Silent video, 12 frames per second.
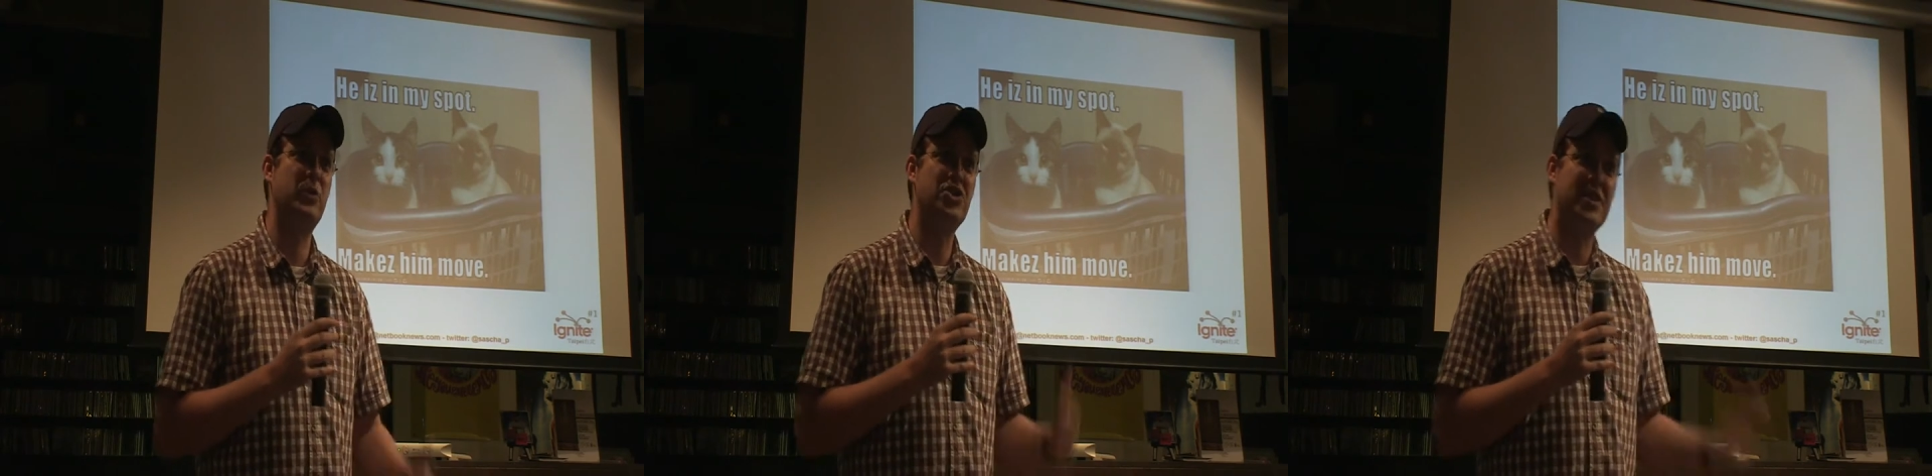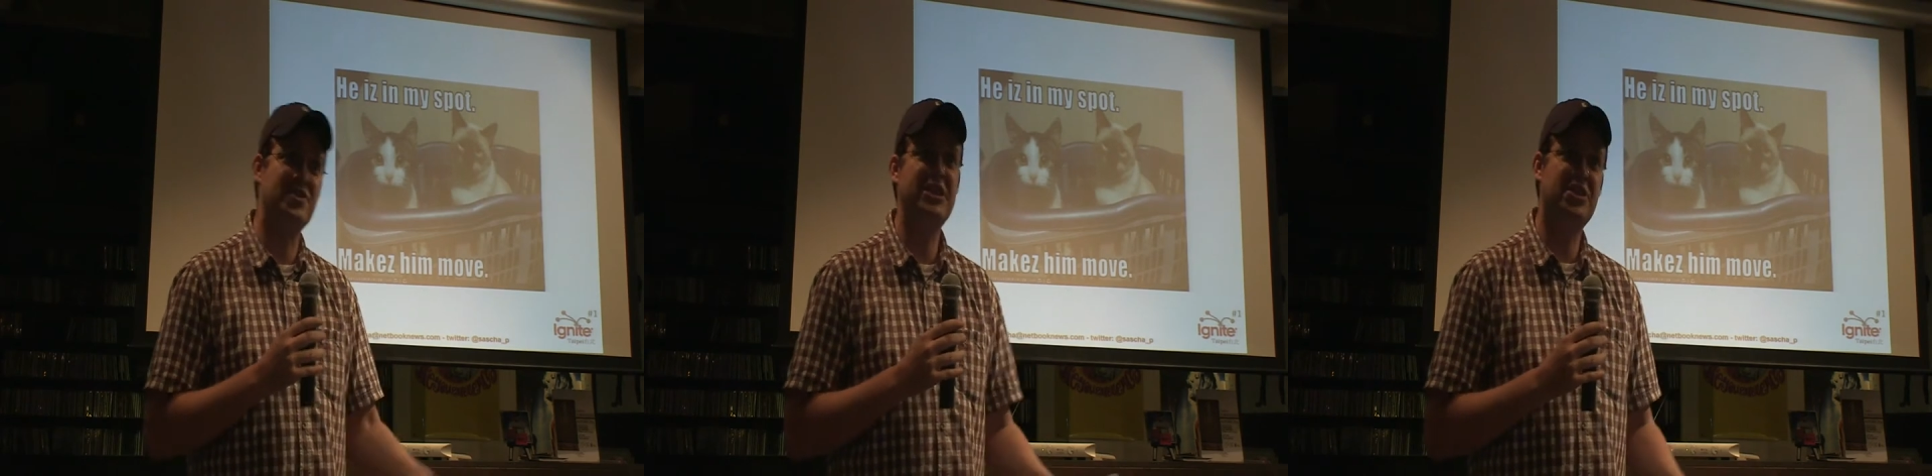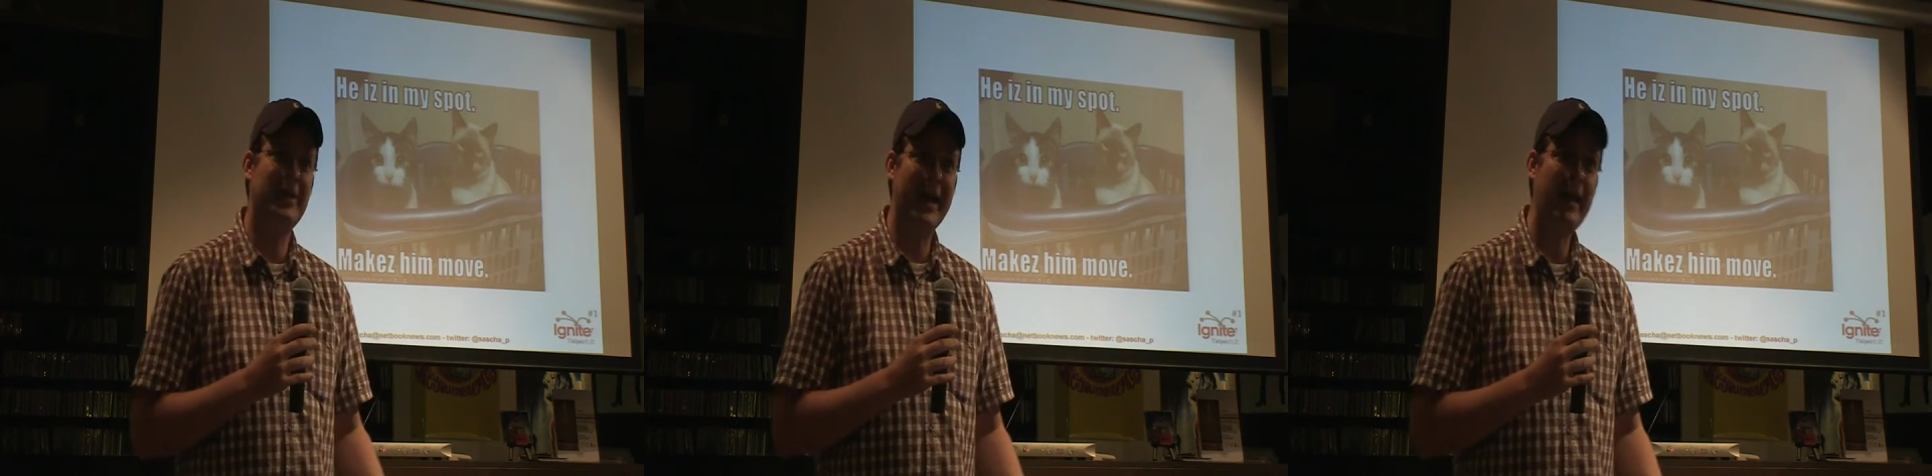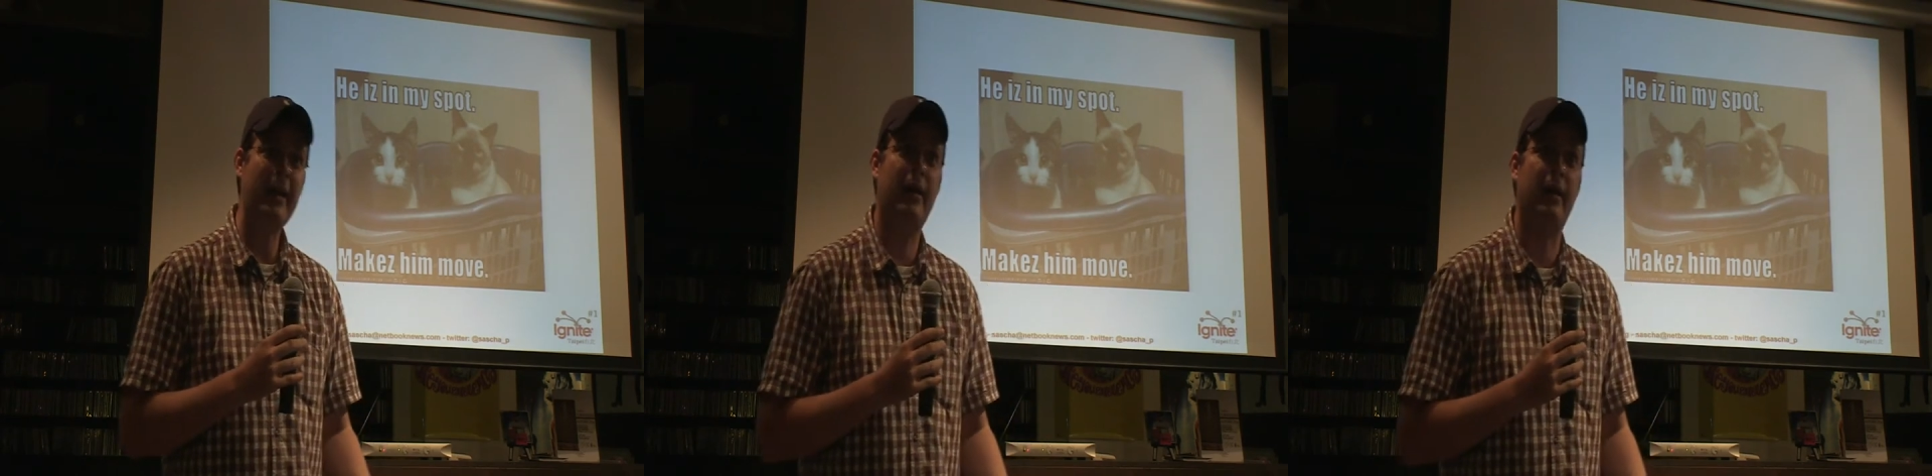We just need to
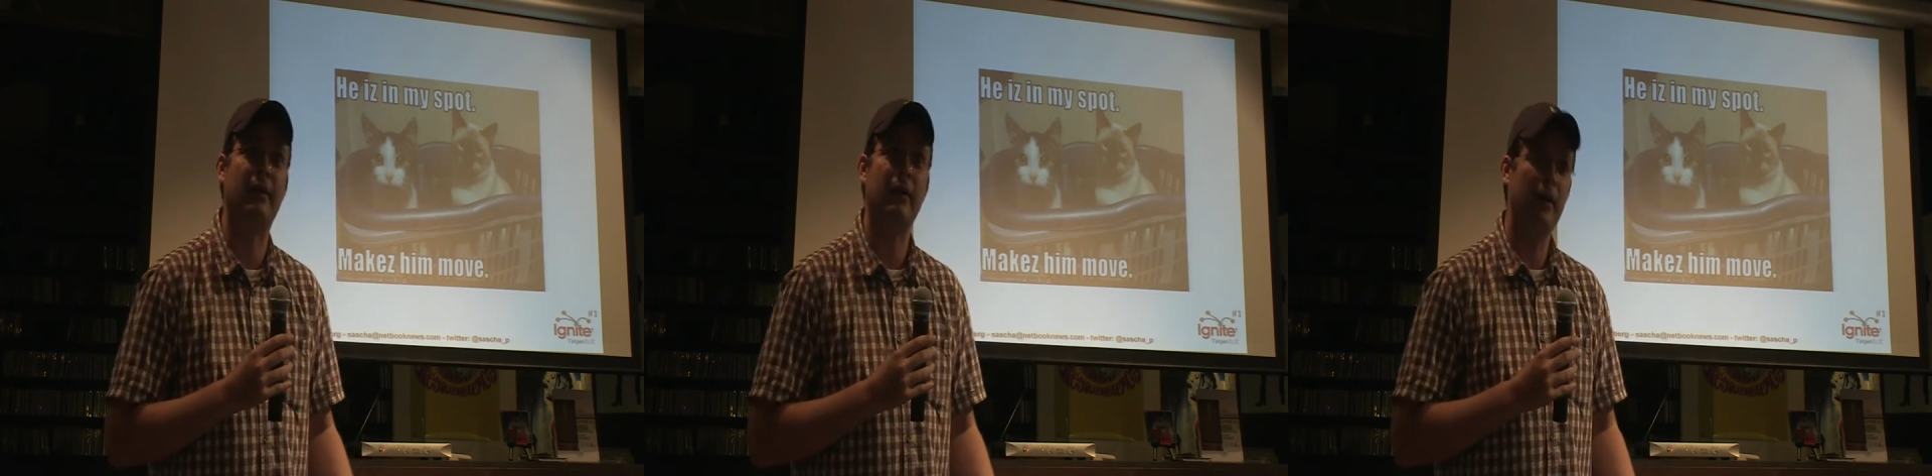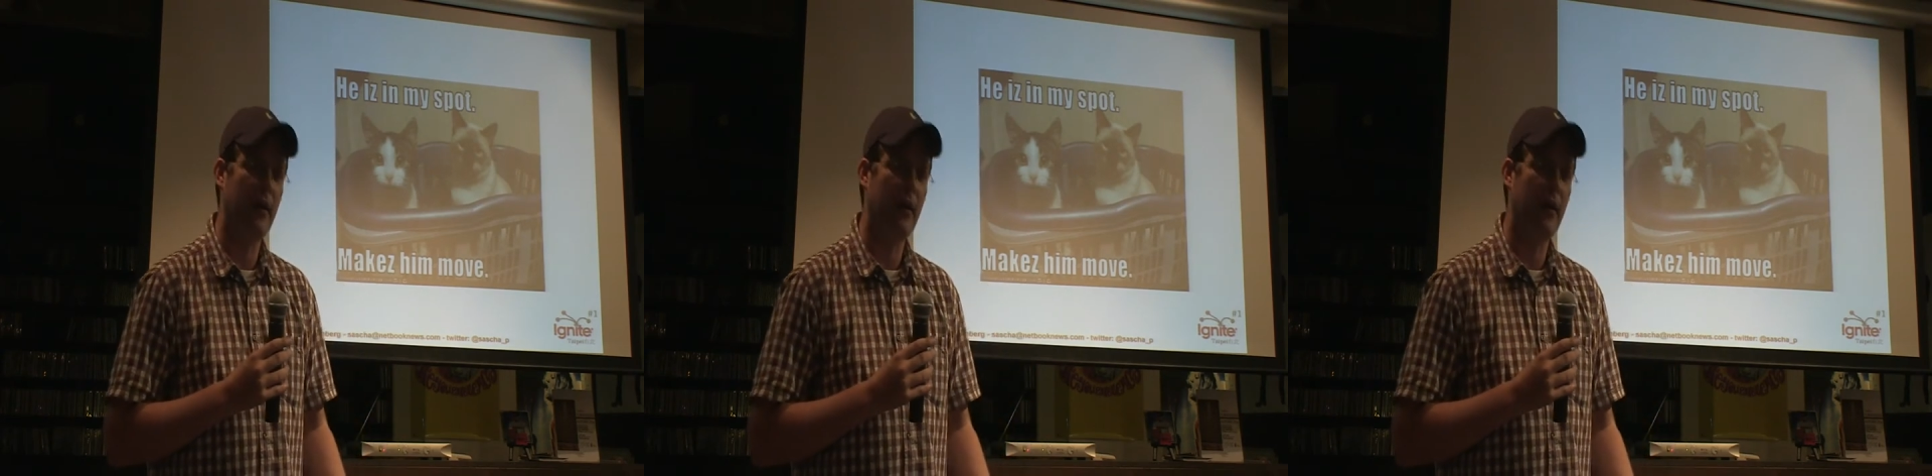get it,